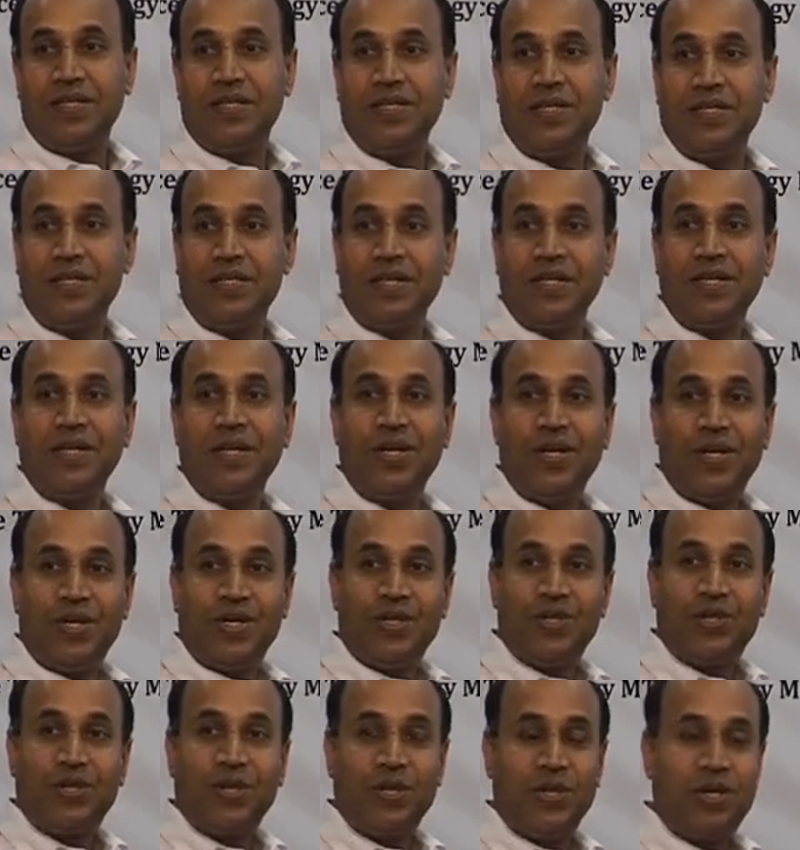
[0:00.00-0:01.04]
is not it.
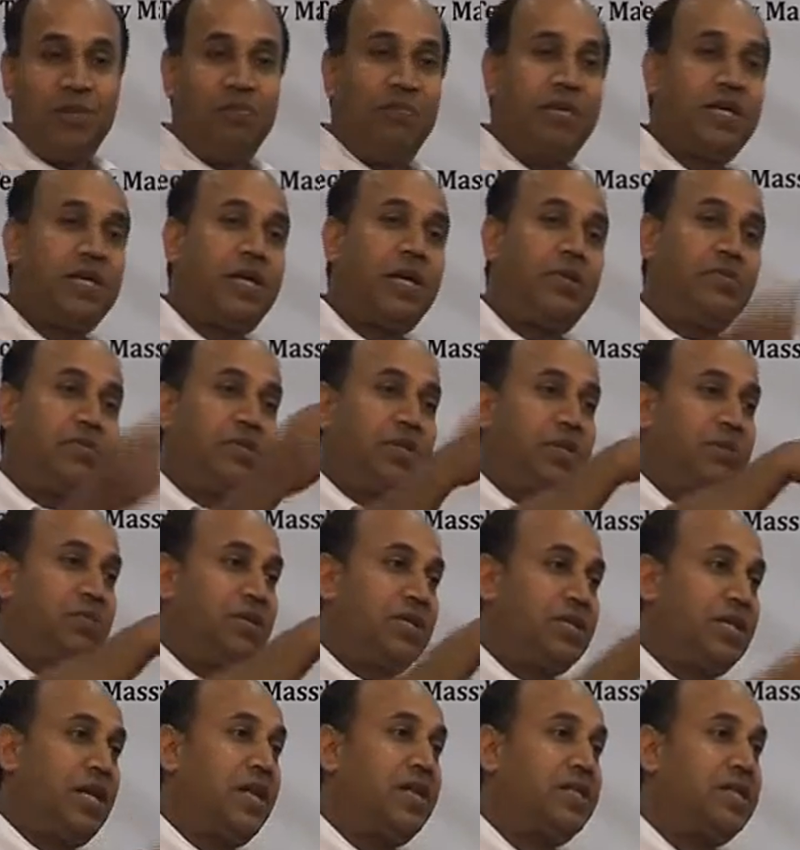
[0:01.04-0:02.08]
So, if the if
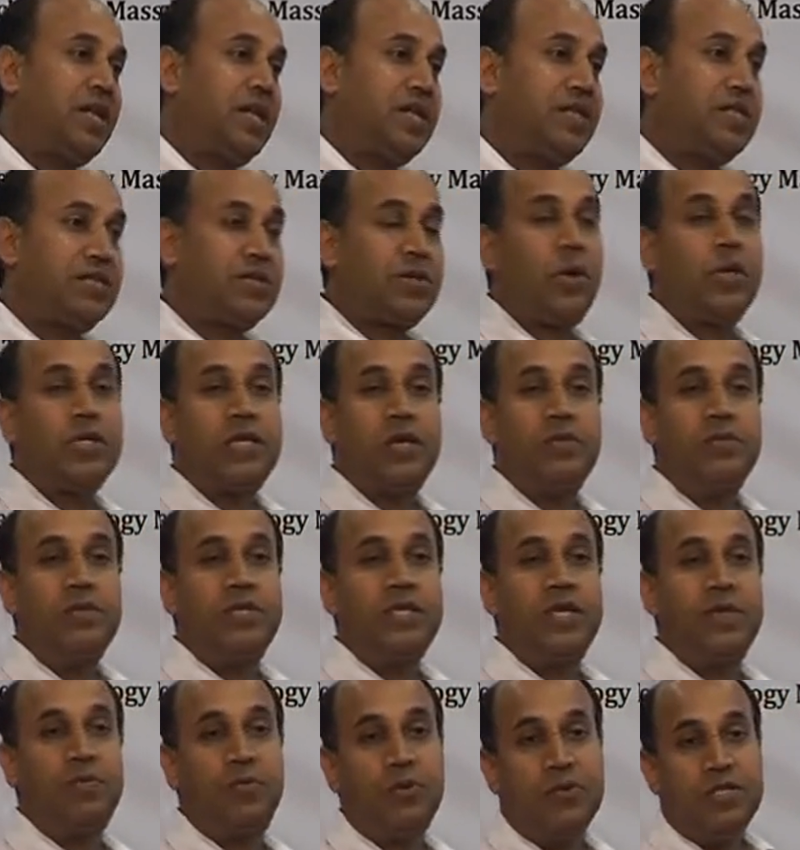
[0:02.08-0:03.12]
the sensor is
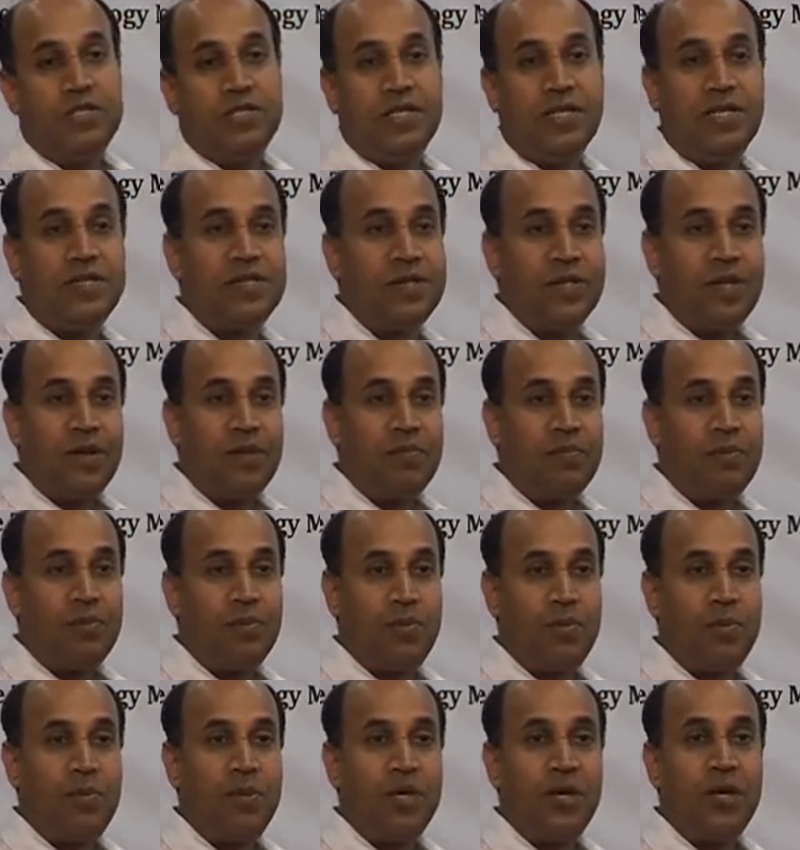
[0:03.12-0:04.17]
contaminated position
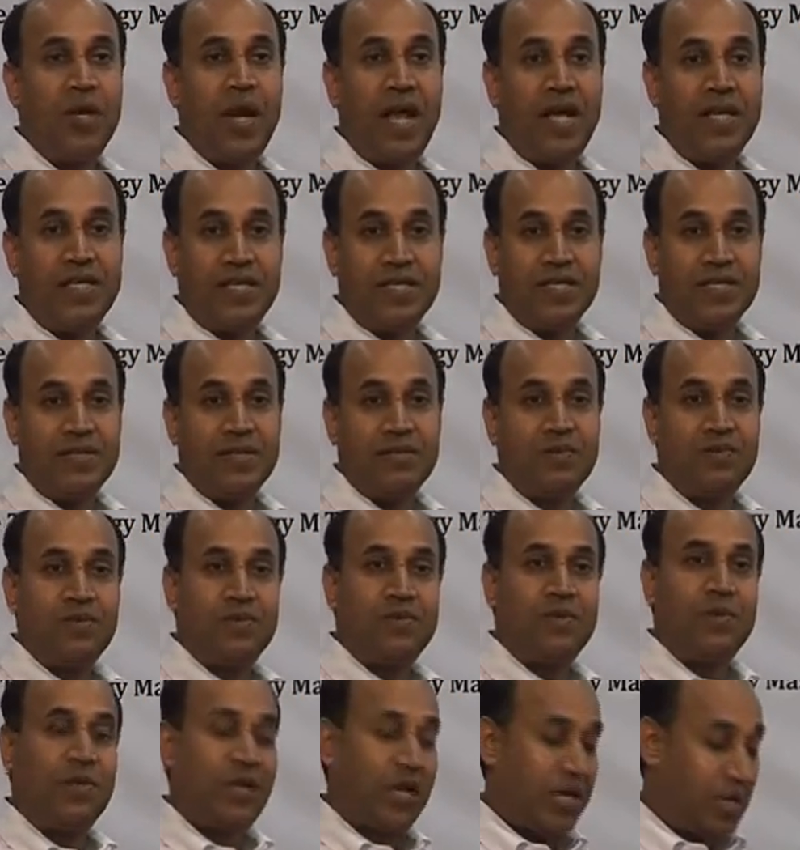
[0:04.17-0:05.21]
people may not like it
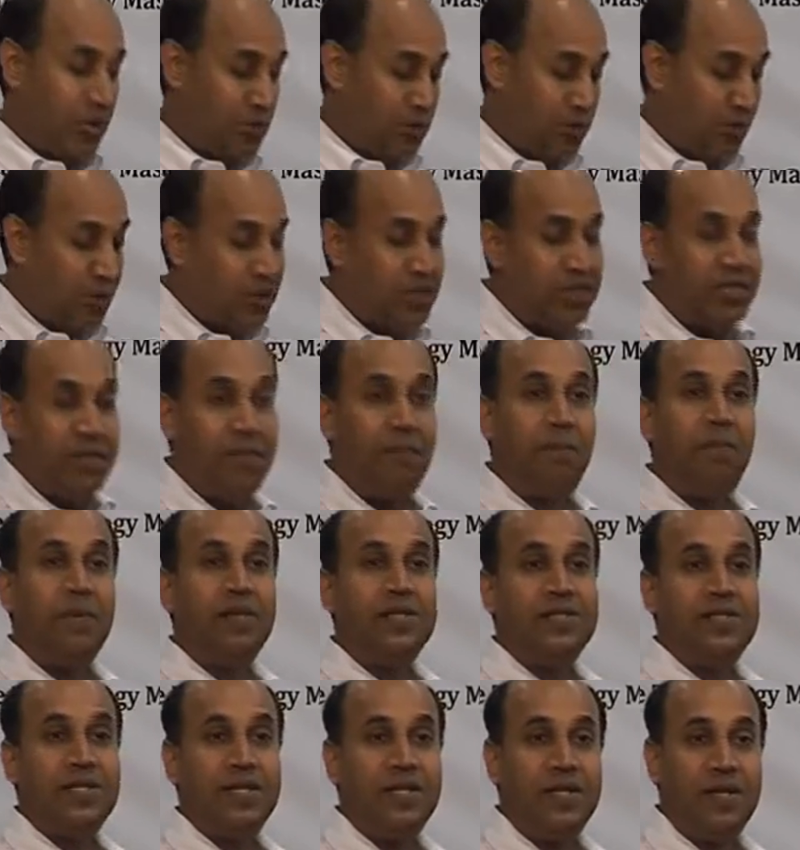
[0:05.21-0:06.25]
okay you know the
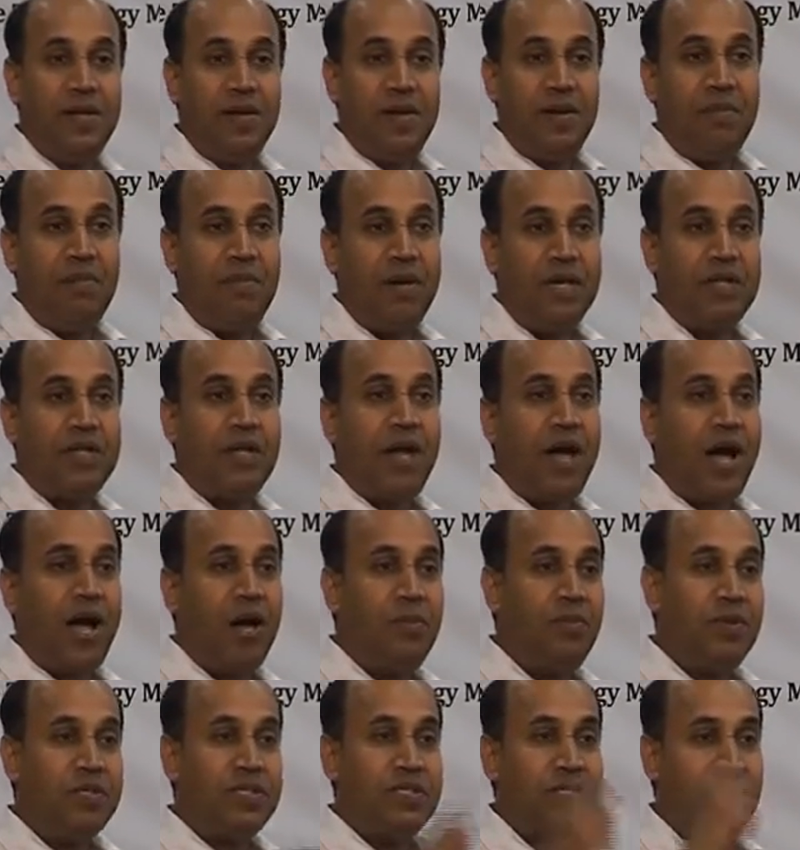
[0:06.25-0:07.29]
temperature, but how
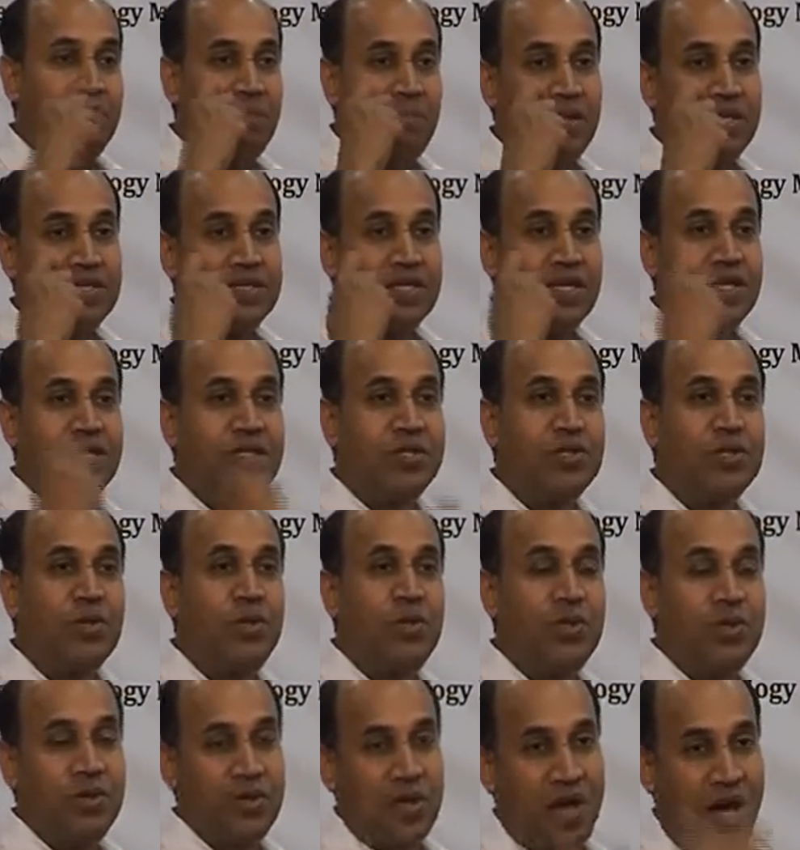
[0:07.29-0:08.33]
much temperature is
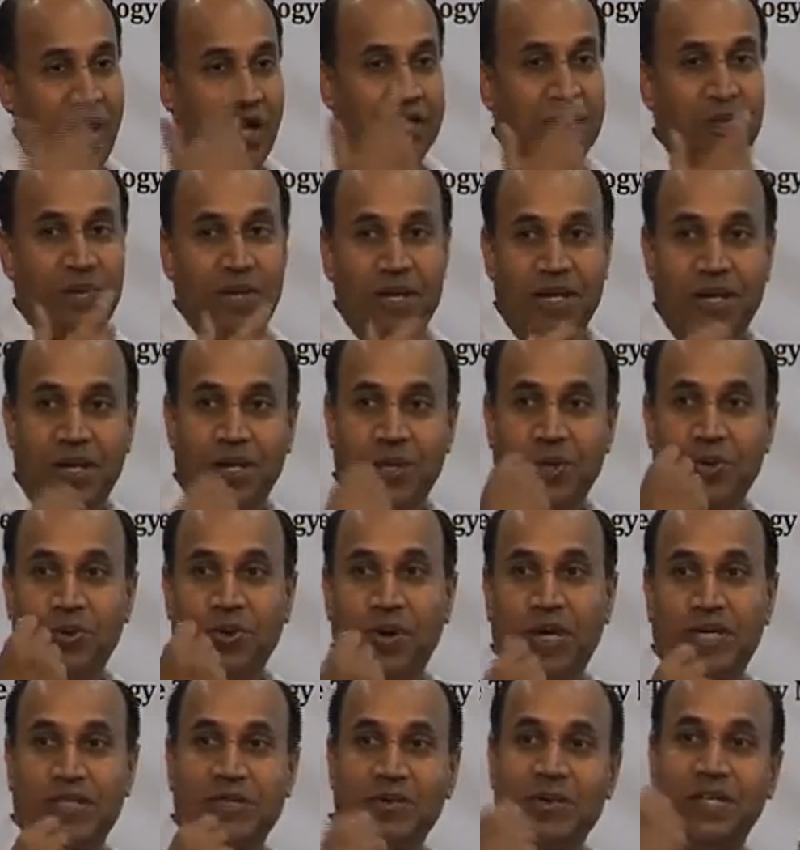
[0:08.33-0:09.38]
good ultimately you
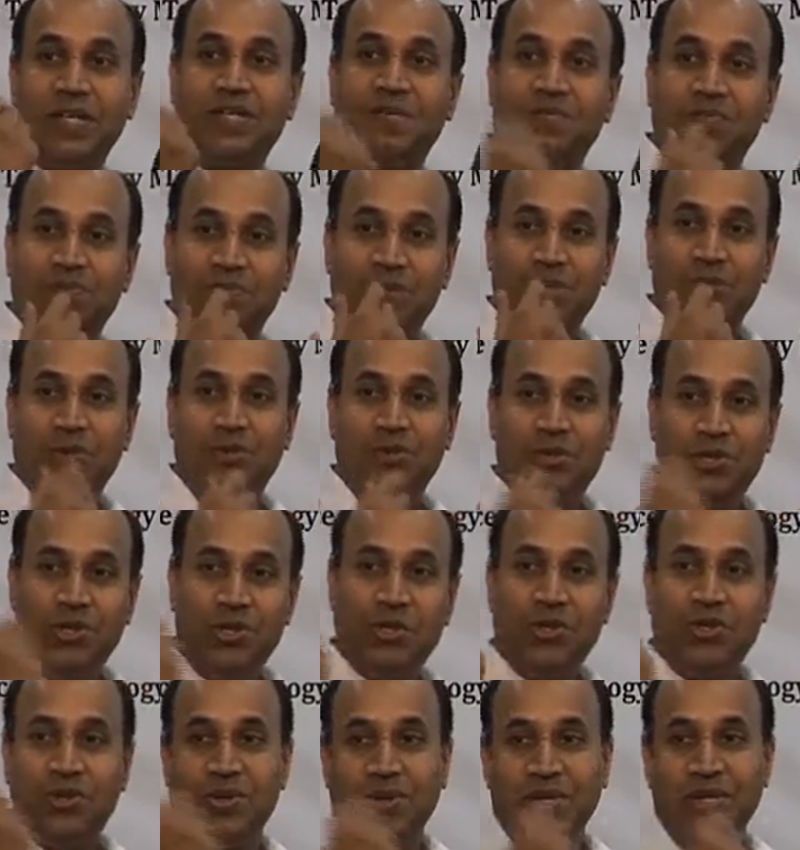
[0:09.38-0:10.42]
actually use
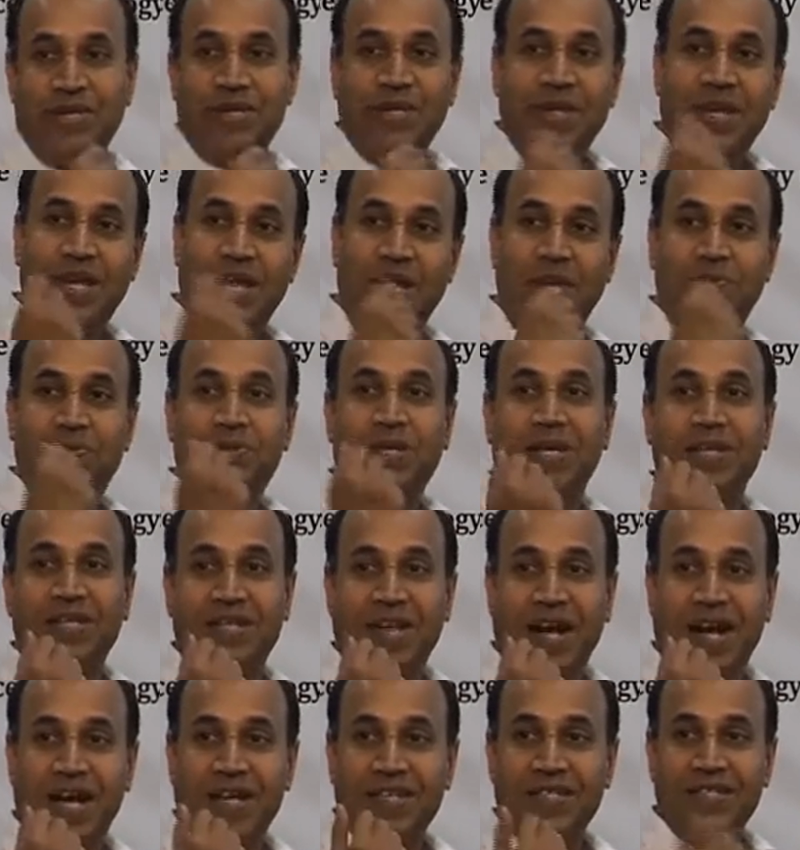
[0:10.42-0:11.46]
your lips and
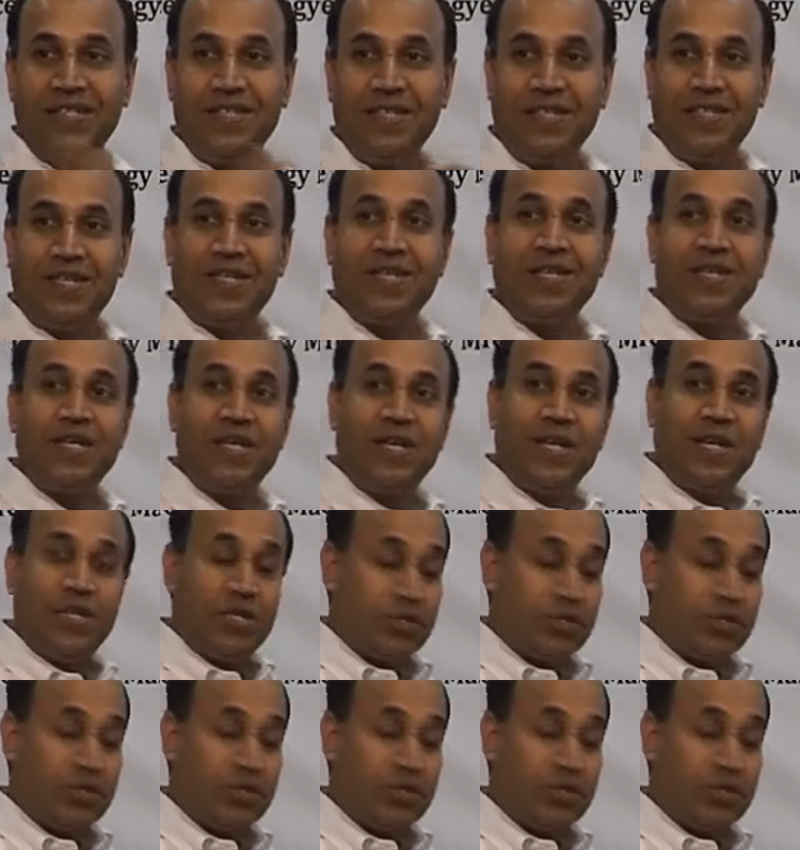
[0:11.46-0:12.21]
tongues is not it.